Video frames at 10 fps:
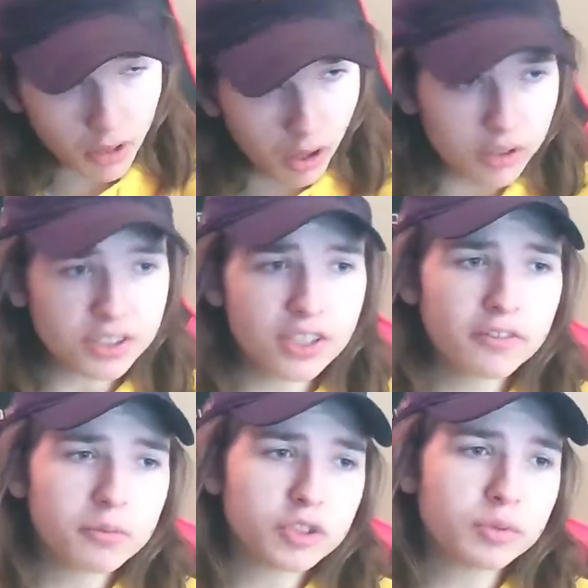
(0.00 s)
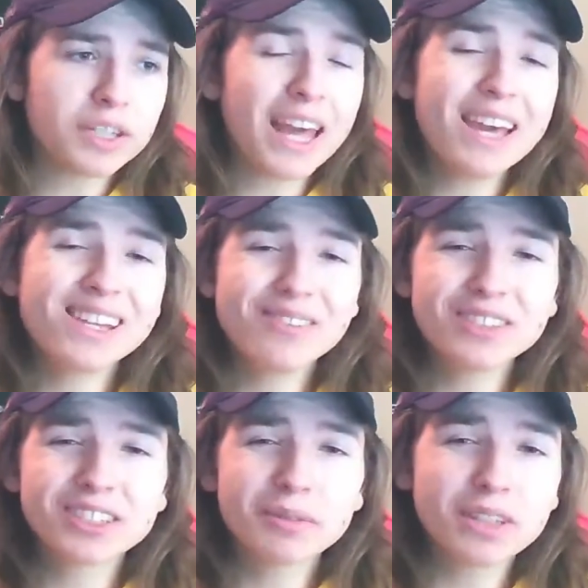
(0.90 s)
all the stuff in between, and
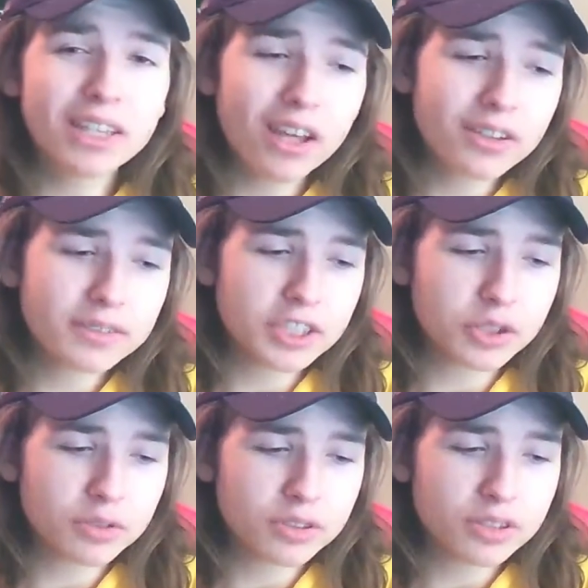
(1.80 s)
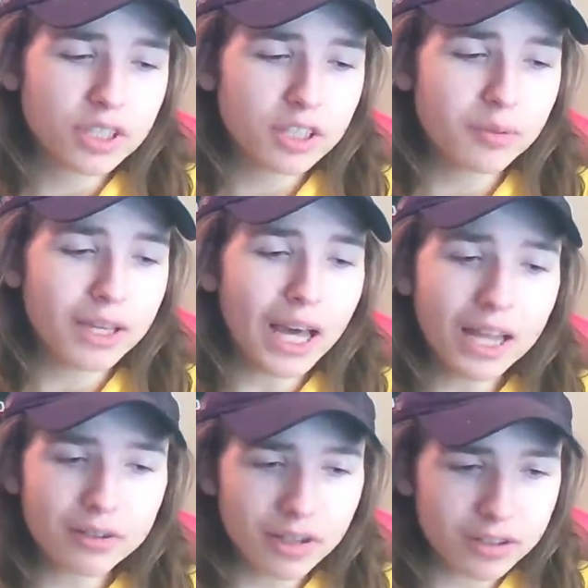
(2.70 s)
even some of the other visuals that we
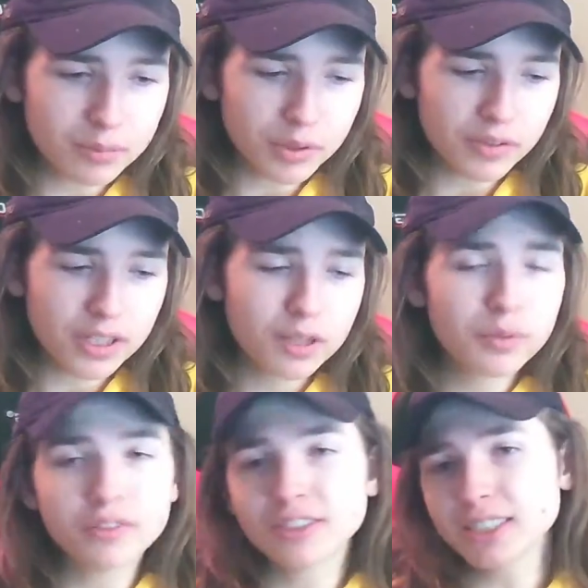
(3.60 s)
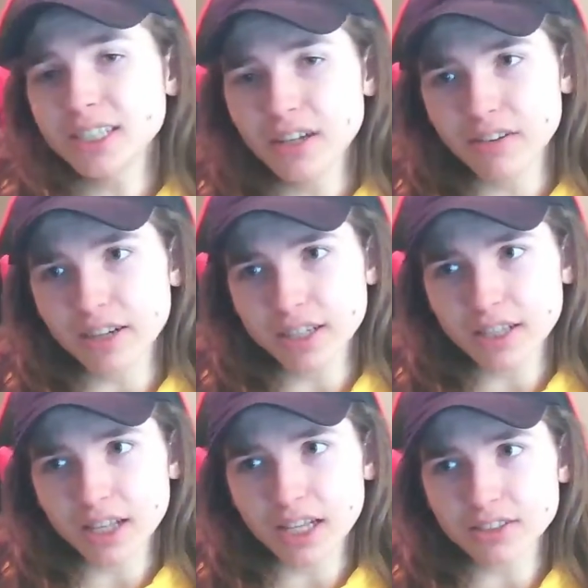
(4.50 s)
got throughout the movie that we've seen already in
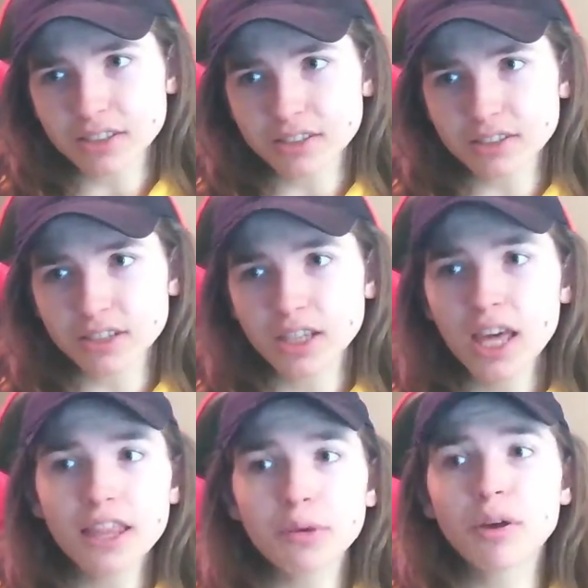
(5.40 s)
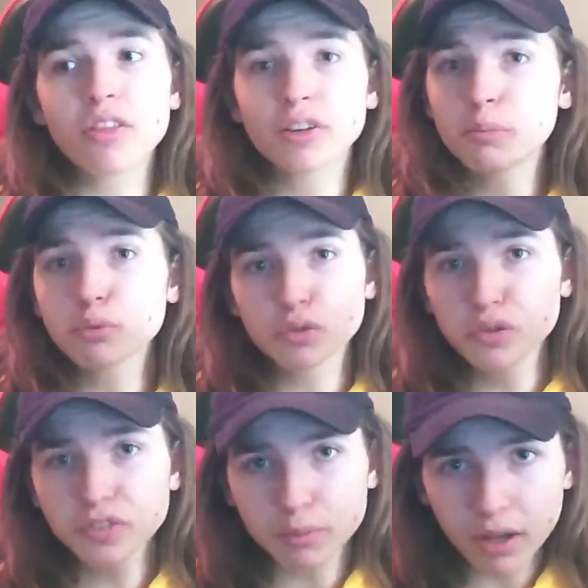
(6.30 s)
the last Justice League. They were either
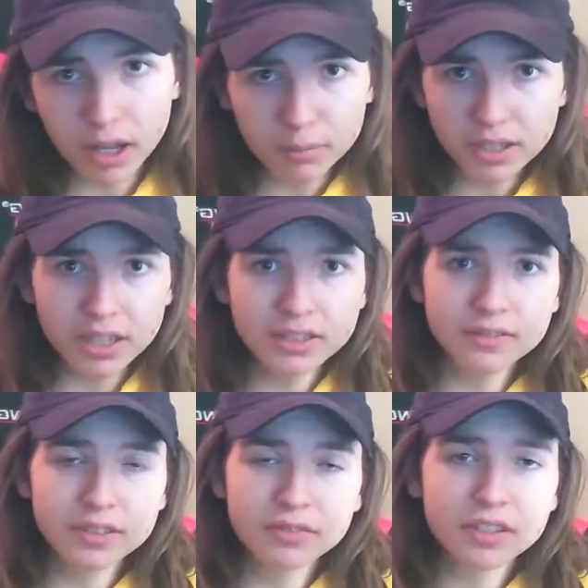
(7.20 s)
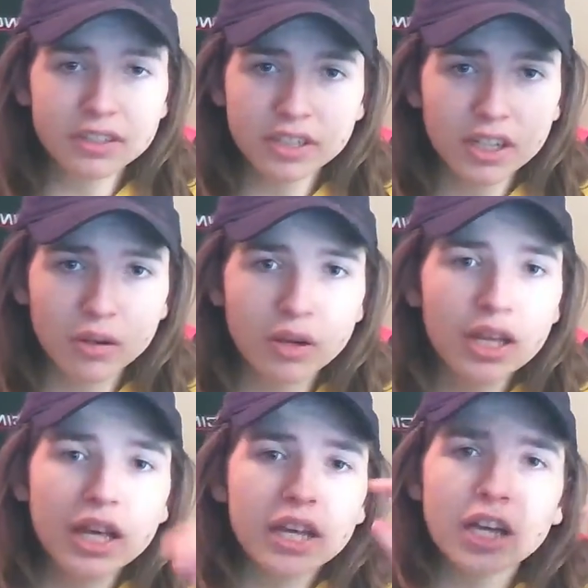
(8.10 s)
improved upon because of different,
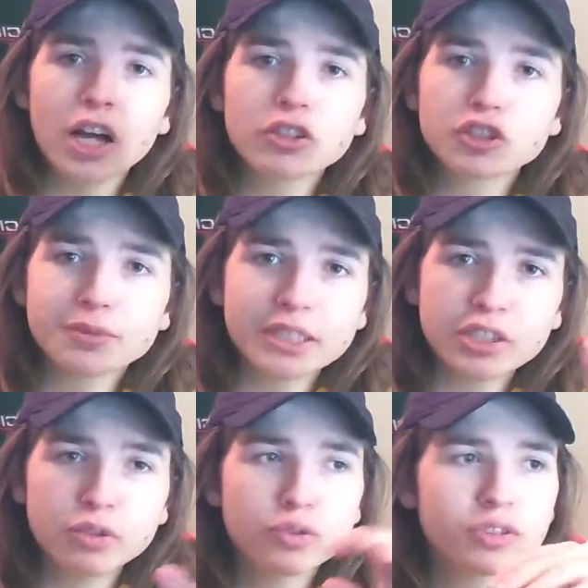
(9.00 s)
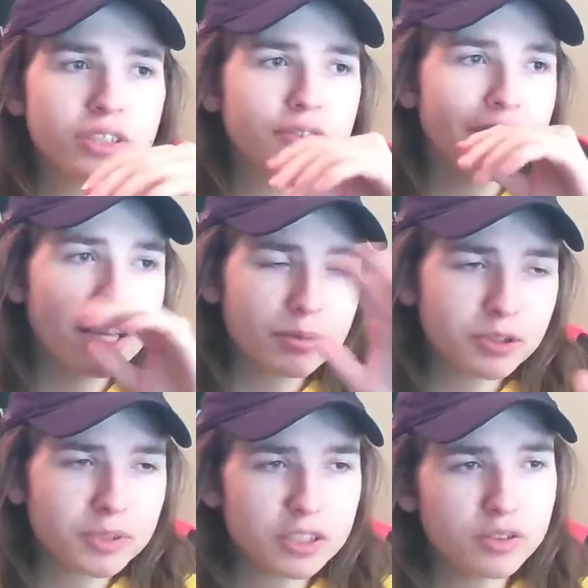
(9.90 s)
colors being used or different
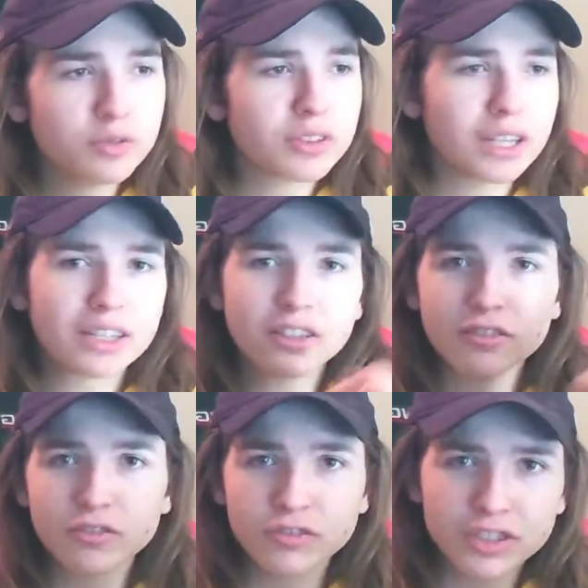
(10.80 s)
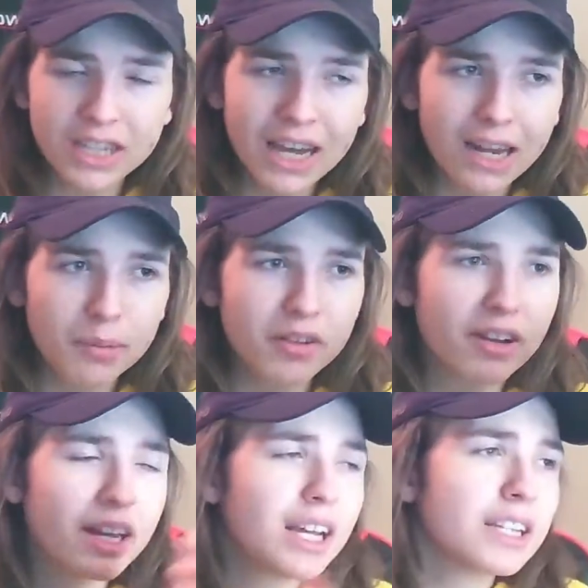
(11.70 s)
elements being used, like the sky not being
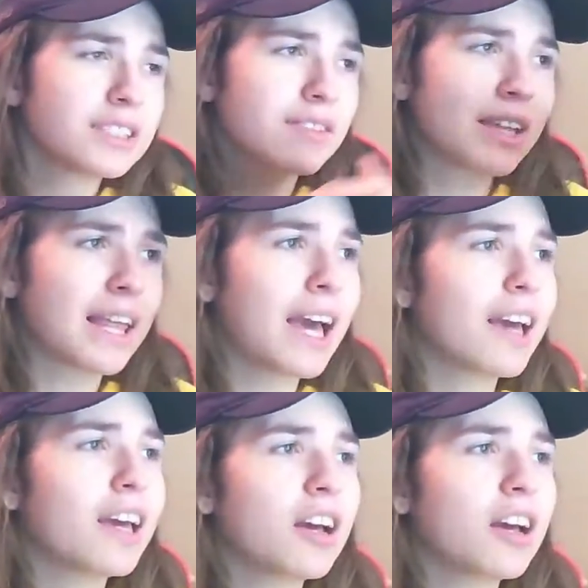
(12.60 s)
red, stuff like that.